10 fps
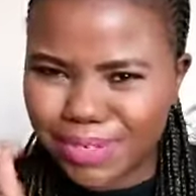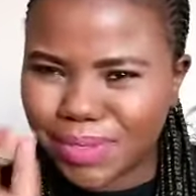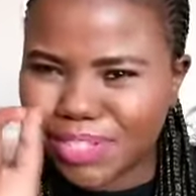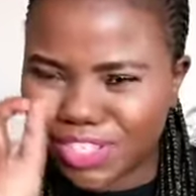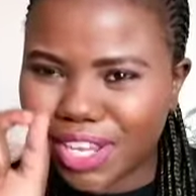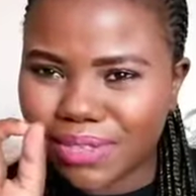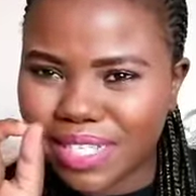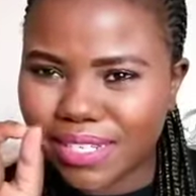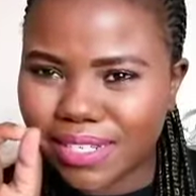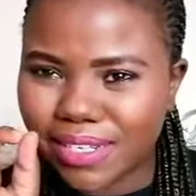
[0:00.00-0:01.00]
He was
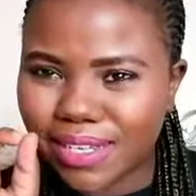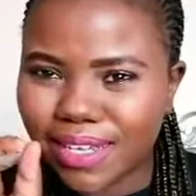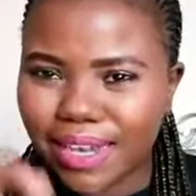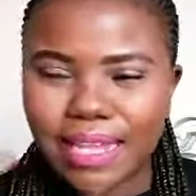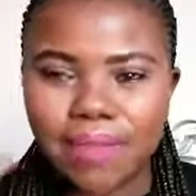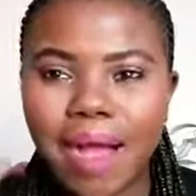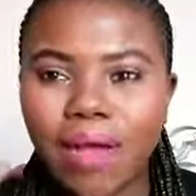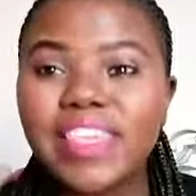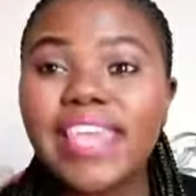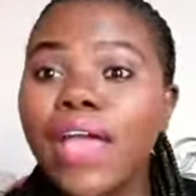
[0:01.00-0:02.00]
shouting, like,
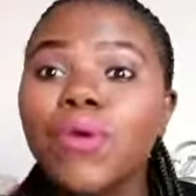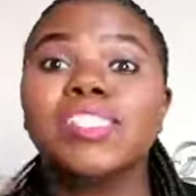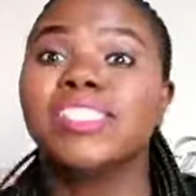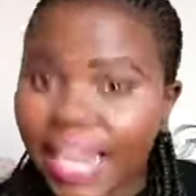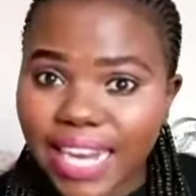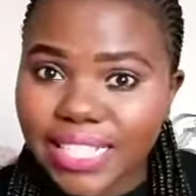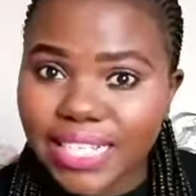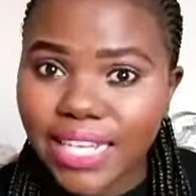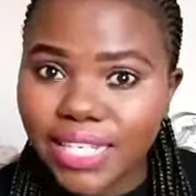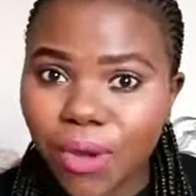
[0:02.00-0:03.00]
but yeah, we selling the
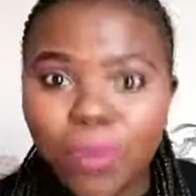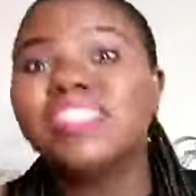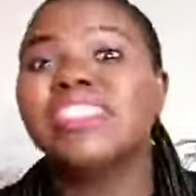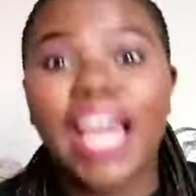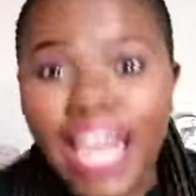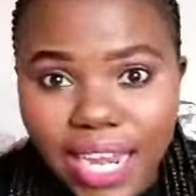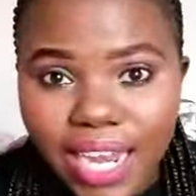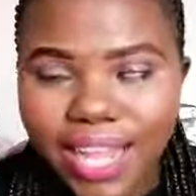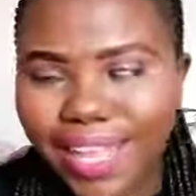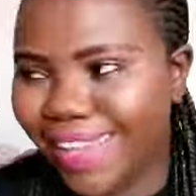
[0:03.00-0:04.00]
drink. We
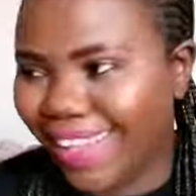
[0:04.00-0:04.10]
selling.